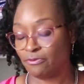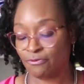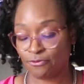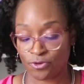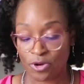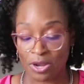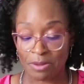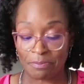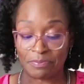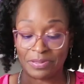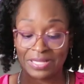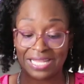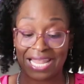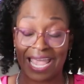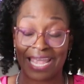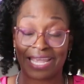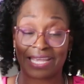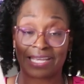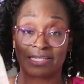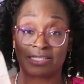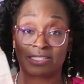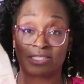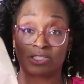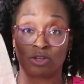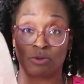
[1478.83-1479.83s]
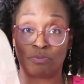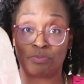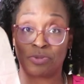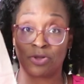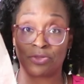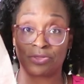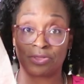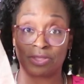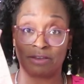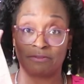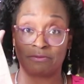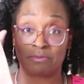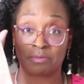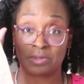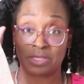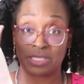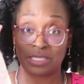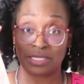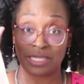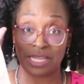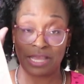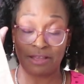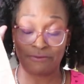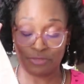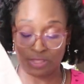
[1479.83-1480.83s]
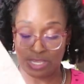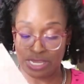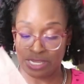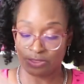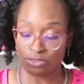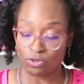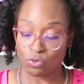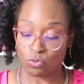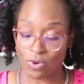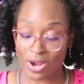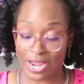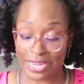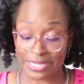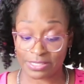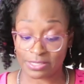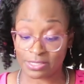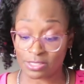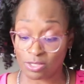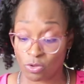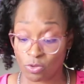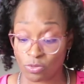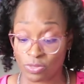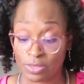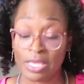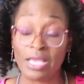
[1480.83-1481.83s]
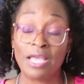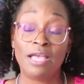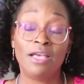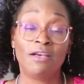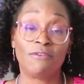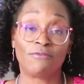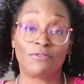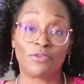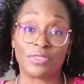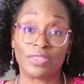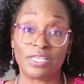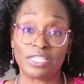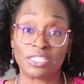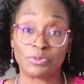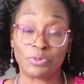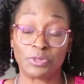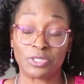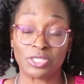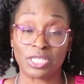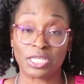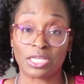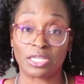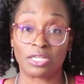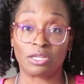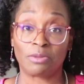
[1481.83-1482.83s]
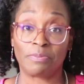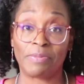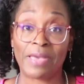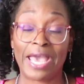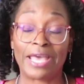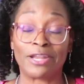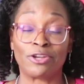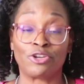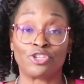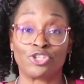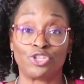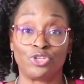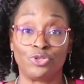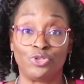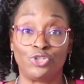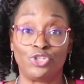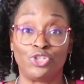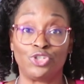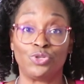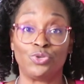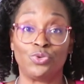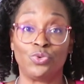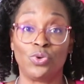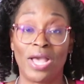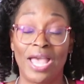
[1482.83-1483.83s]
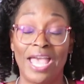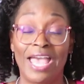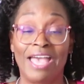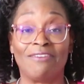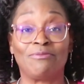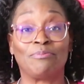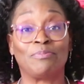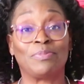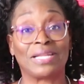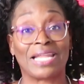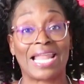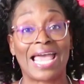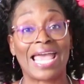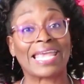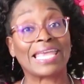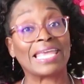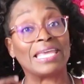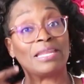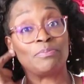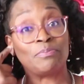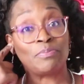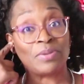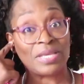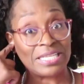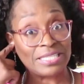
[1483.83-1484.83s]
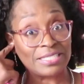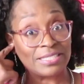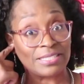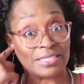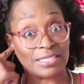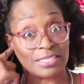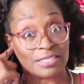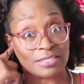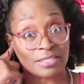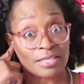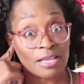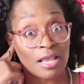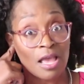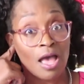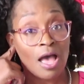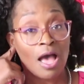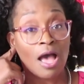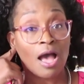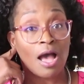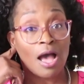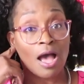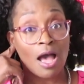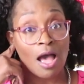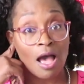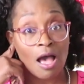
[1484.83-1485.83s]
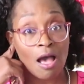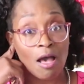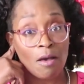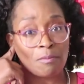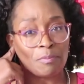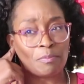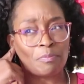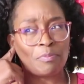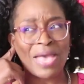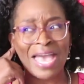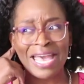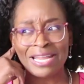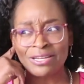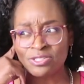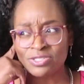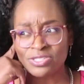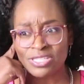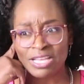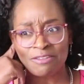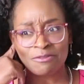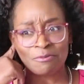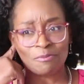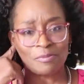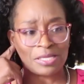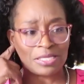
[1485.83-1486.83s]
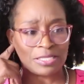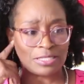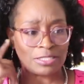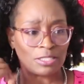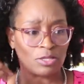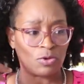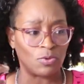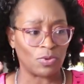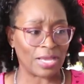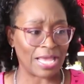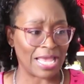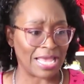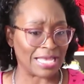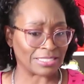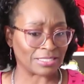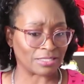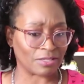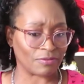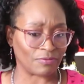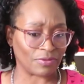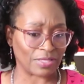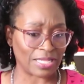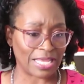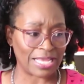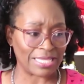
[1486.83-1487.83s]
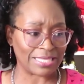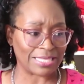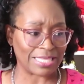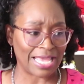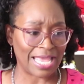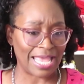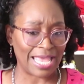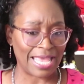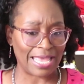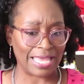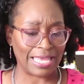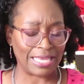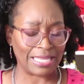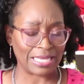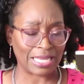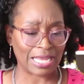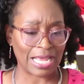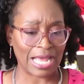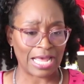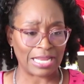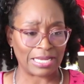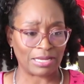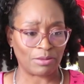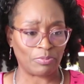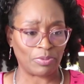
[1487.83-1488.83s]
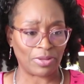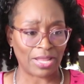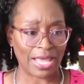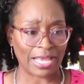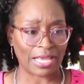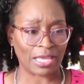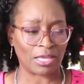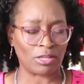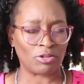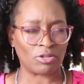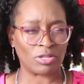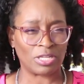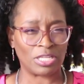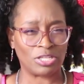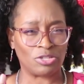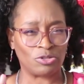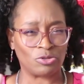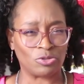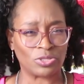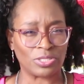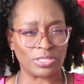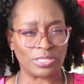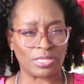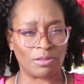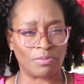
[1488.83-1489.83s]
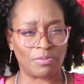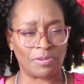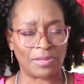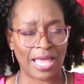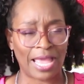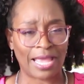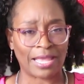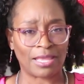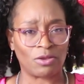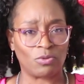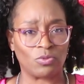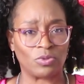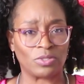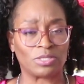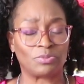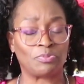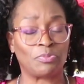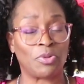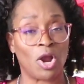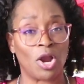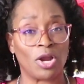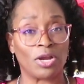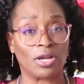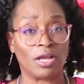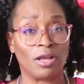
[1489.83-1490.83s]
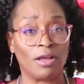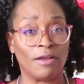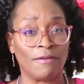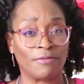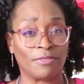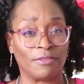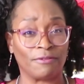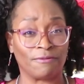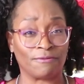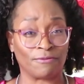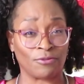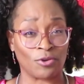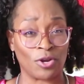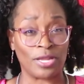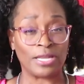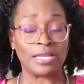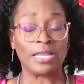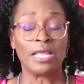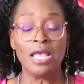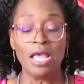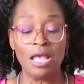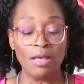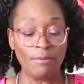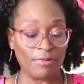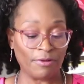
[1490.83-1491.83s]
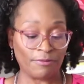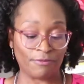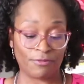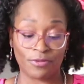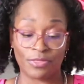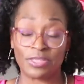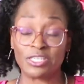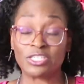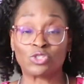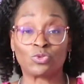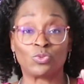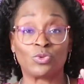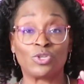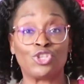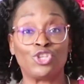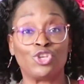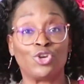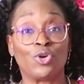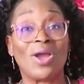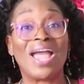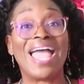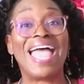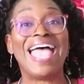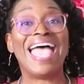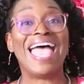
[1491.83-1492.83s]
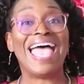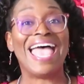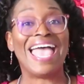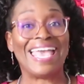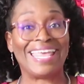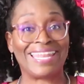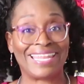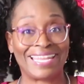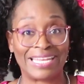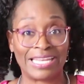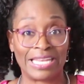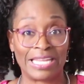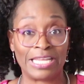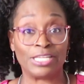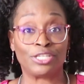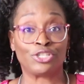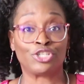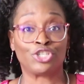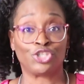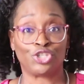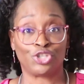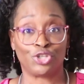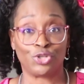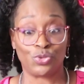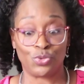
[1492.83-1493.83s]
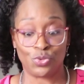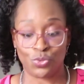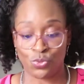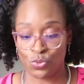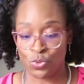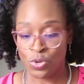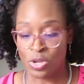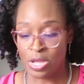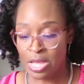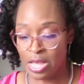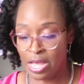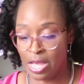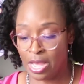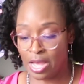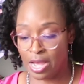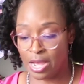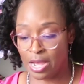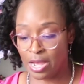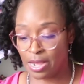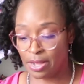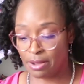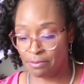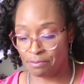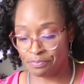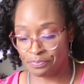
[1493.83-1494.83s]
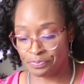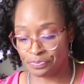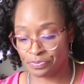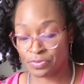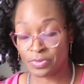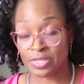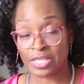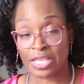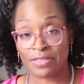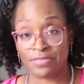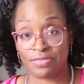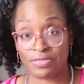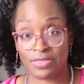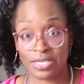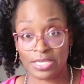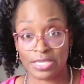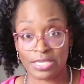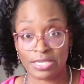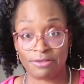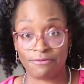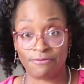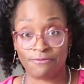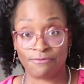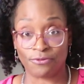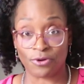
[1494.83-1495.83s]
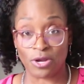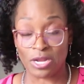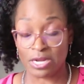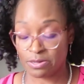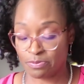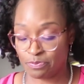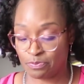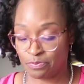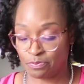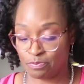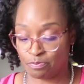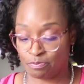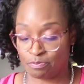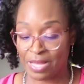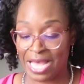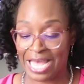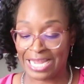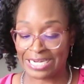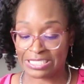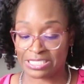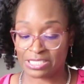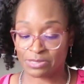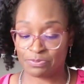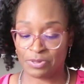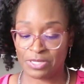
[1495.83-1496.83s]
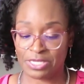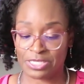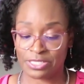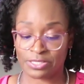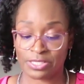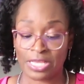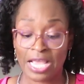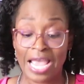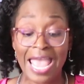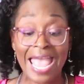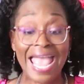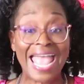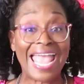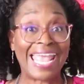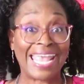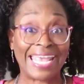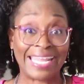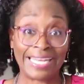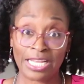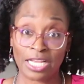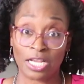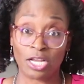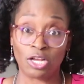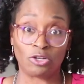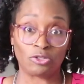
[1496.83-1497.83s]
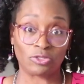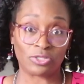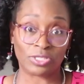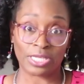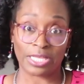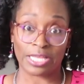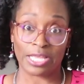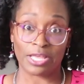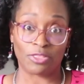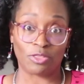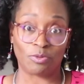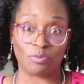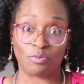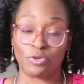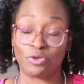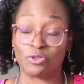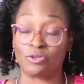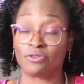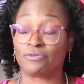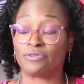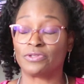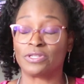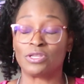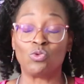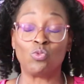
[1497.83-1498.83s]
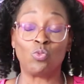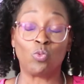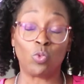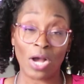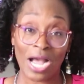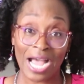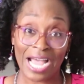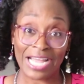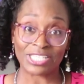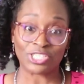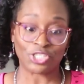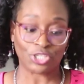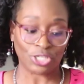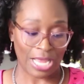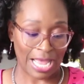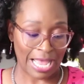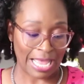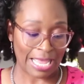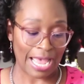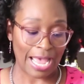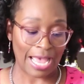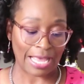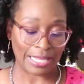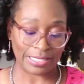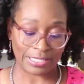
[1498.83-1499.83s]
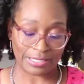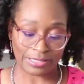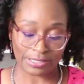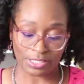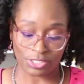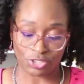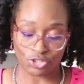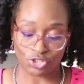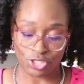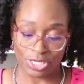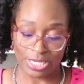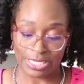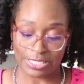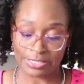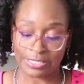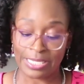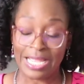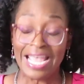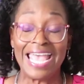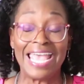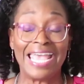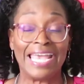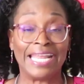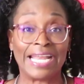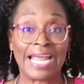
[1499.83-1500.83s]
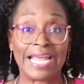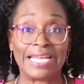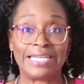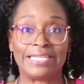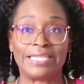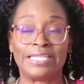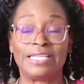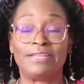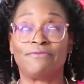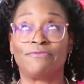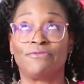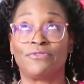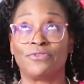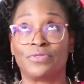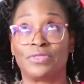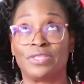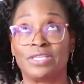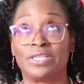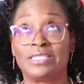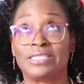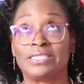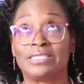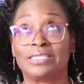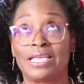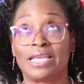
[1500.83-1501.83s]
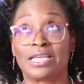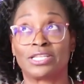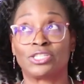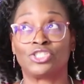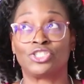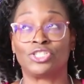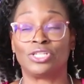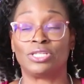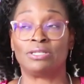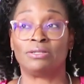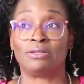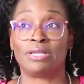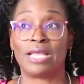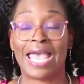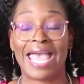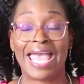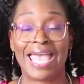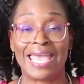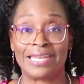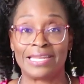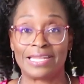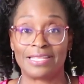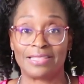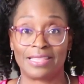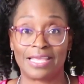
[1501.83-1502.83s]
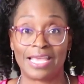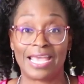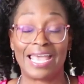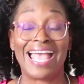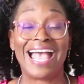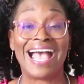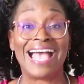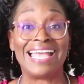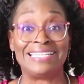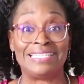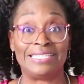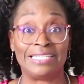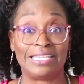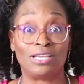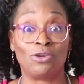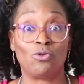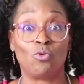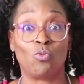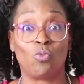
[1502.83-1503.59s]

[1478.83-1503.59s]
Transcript: front placket, so both of them, the left and the right. So for this particular pattern, you do have placket pieces. Patterns I've been sewing as of late that had any kind of placket on it, usually a placket was part of the front, but for this one, you're adding it to the front bodice piece, and it goes together beautifully. Watch, I highly suggest, and I did for this section adding that I did